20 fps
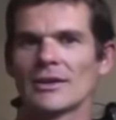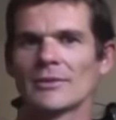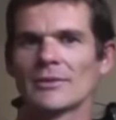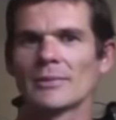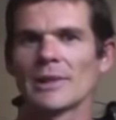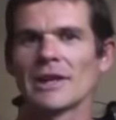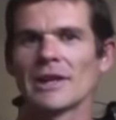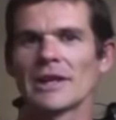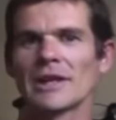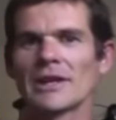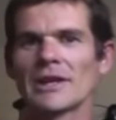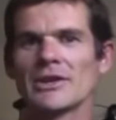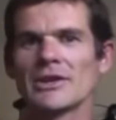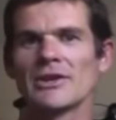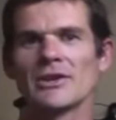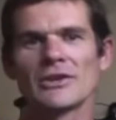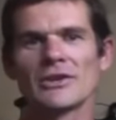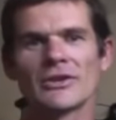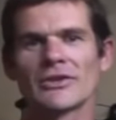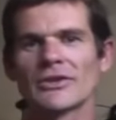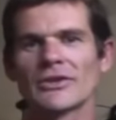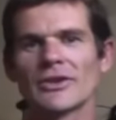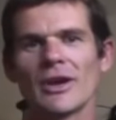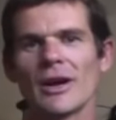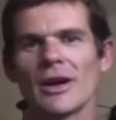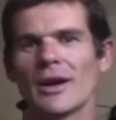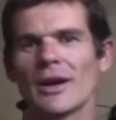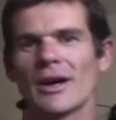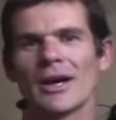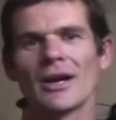Blinky, can you just,
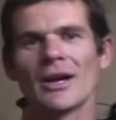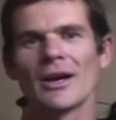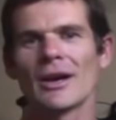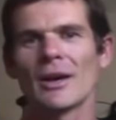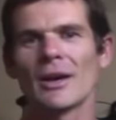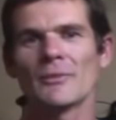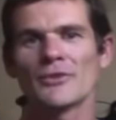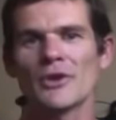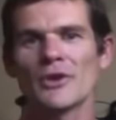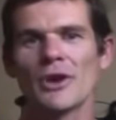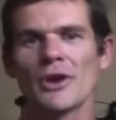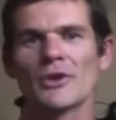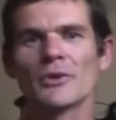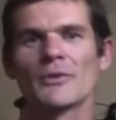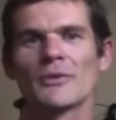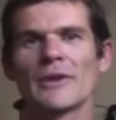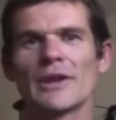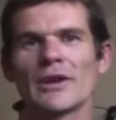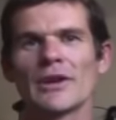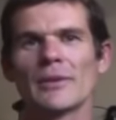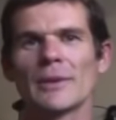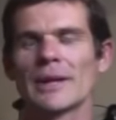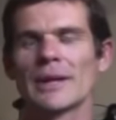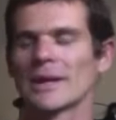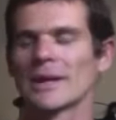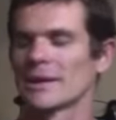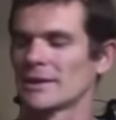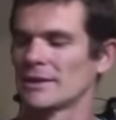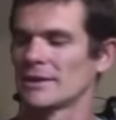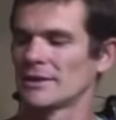I'm trying to do a video,
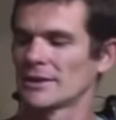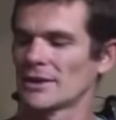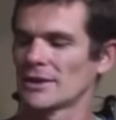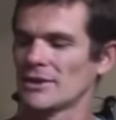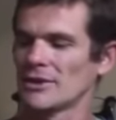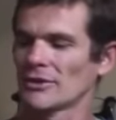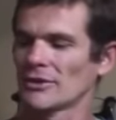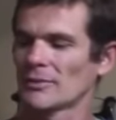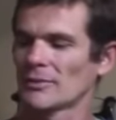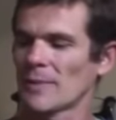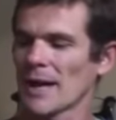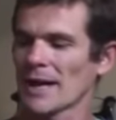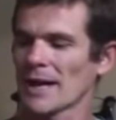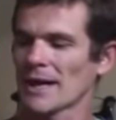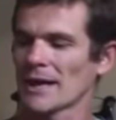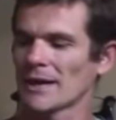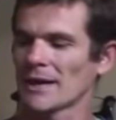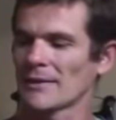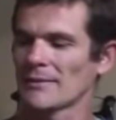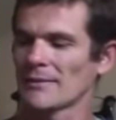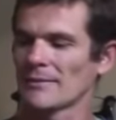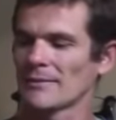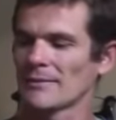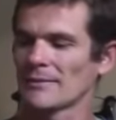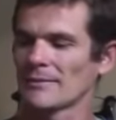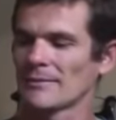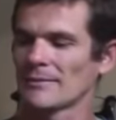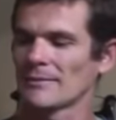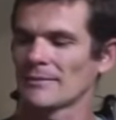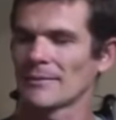man. Can you just back out?
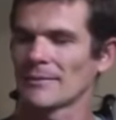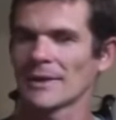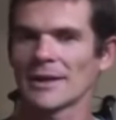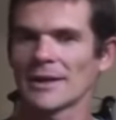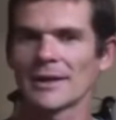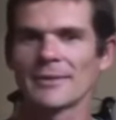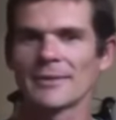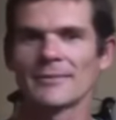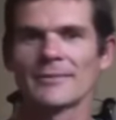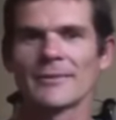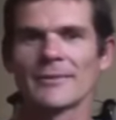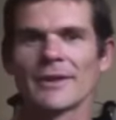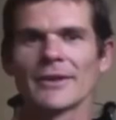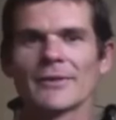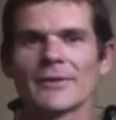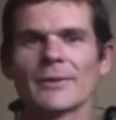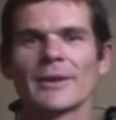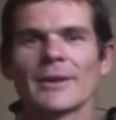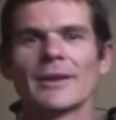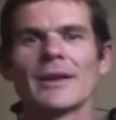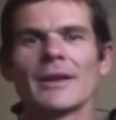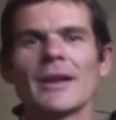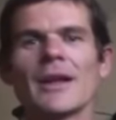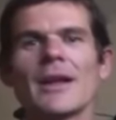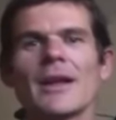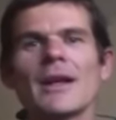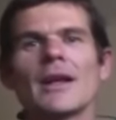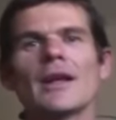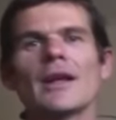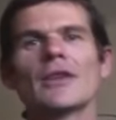Okay, thanks, mate.
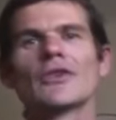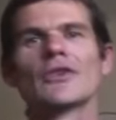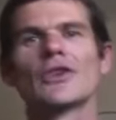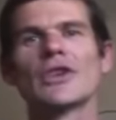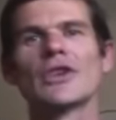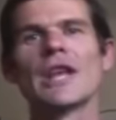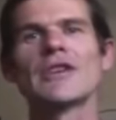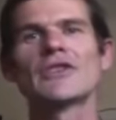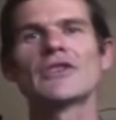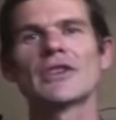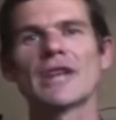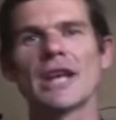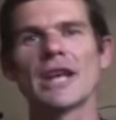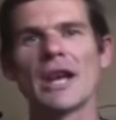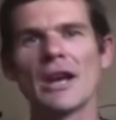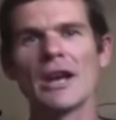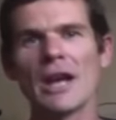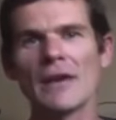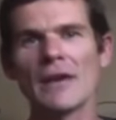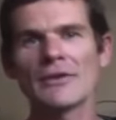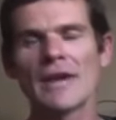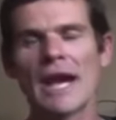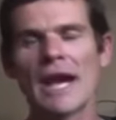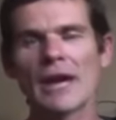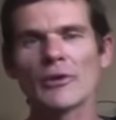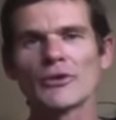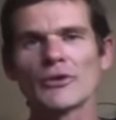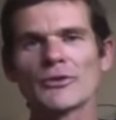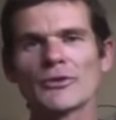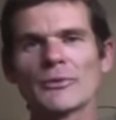So you need to get enough
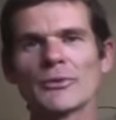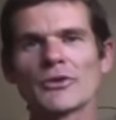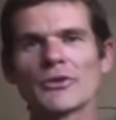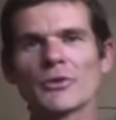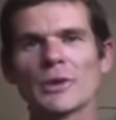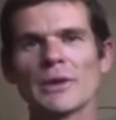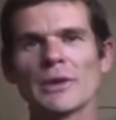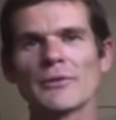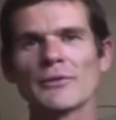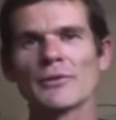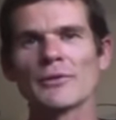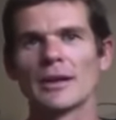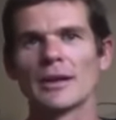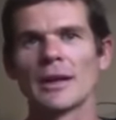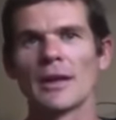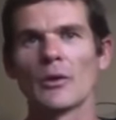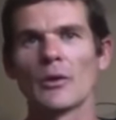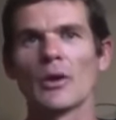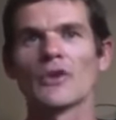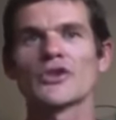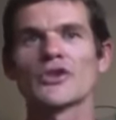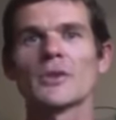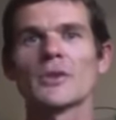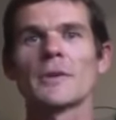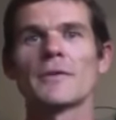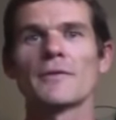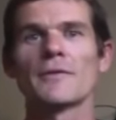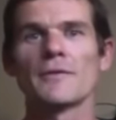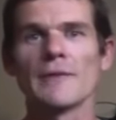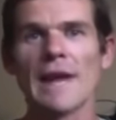calories and sweet fruit, otherwise you're
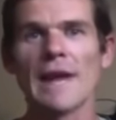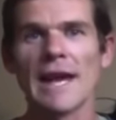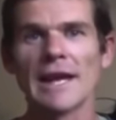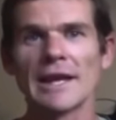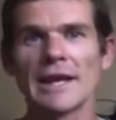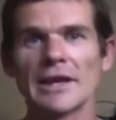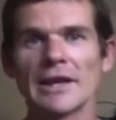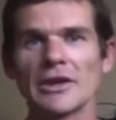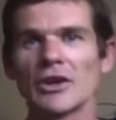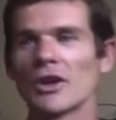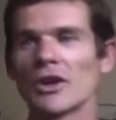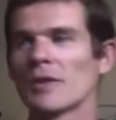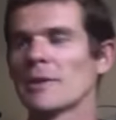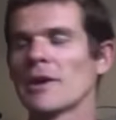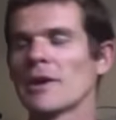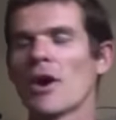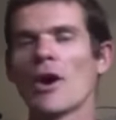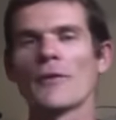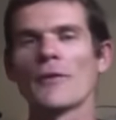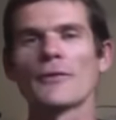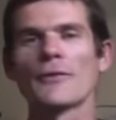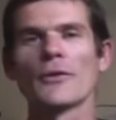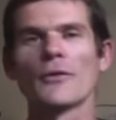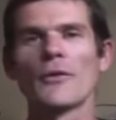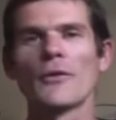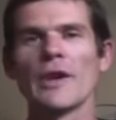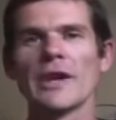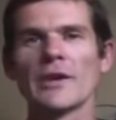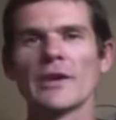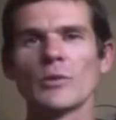gonna be flailing. You're gonna be off the
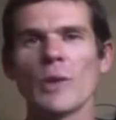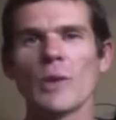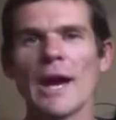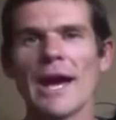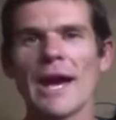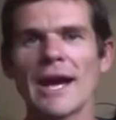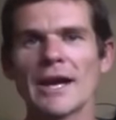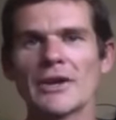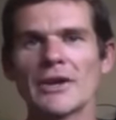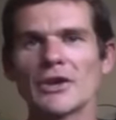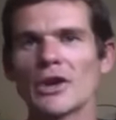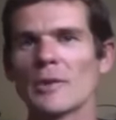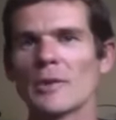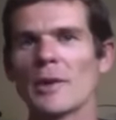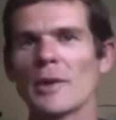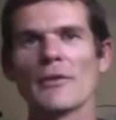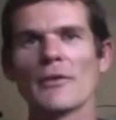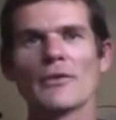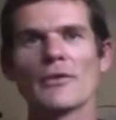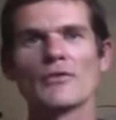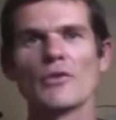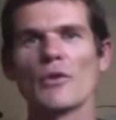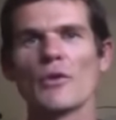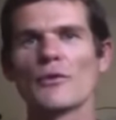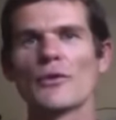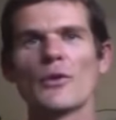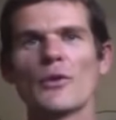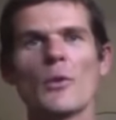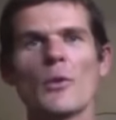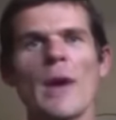vegan wagon, you're gonna be off the raw
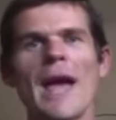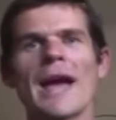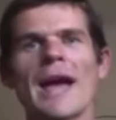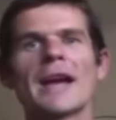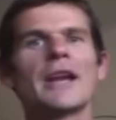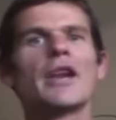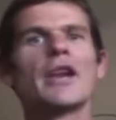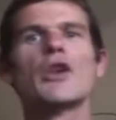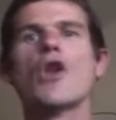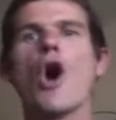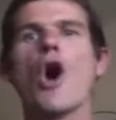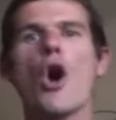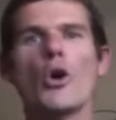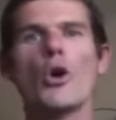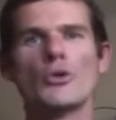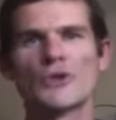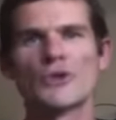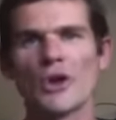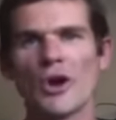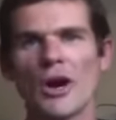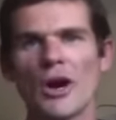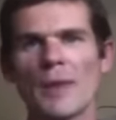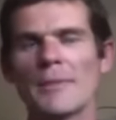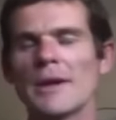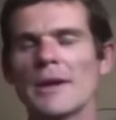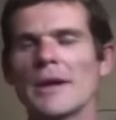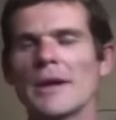food wagon in no time.